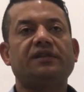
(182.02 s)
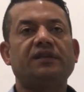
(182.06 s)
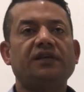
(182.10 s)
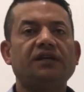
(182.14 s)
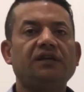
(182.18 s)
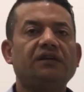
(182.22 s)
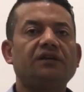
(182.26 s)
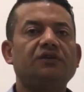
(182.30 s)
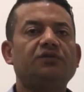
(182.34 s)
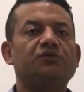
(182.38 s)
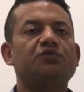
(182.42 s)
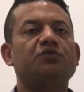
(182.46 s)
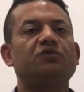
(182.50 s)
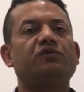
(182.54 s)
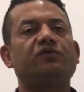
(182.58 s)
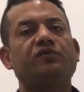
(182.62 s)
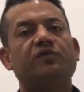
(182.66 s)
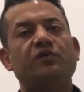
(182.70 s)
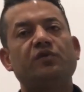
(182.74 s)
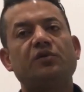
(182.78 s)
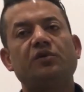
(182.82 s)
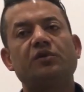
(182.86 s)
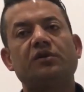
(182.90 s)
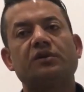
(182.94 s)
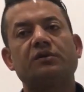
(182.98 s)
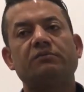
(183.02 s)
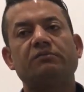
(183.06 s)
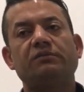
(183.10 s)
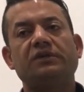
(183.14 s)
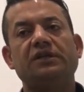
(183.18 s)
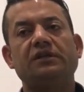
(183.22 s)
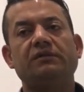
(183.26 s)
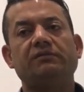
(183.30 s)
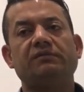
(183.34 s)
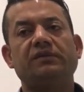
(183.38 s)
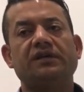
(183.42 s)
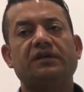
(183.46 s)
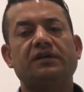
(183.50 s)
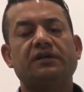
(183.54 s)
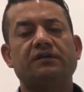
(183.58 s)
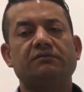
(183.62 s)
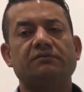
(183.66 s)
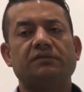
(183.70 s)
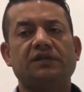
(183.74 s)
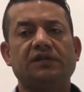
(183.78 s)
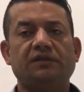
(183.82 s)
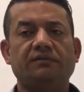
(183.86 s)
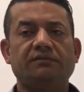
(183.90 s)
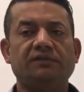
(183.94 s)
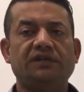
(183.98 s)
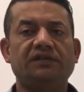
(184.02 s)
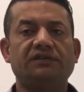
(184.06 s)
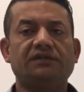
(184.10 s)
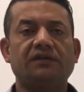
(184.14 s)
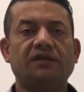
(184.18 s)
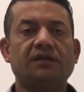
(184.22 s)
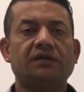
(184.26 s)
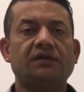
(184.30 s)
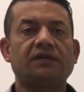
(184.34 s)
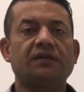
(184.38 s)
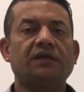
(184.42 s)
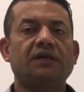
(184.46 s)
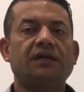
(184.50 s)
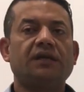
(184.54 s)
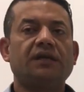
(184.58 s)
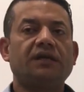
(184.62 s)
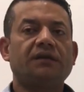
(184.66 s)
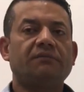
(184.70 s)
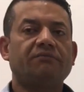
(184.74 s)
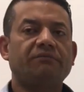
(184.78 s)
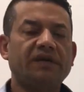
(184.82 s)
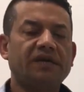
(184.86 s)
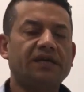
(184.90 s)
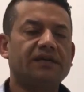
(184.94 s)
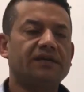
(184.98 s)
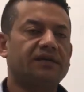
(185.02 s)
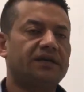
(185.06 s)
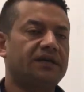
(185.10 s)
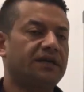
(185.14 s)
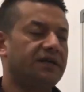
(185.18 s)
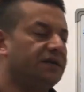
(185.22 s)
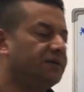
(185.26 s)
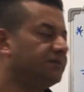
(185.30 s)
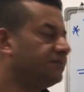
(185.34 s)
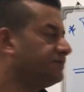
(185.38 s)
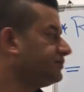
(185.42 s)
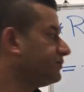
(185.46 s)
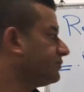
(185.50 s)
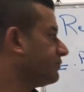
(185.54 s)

3 to 4 millimeter mercury.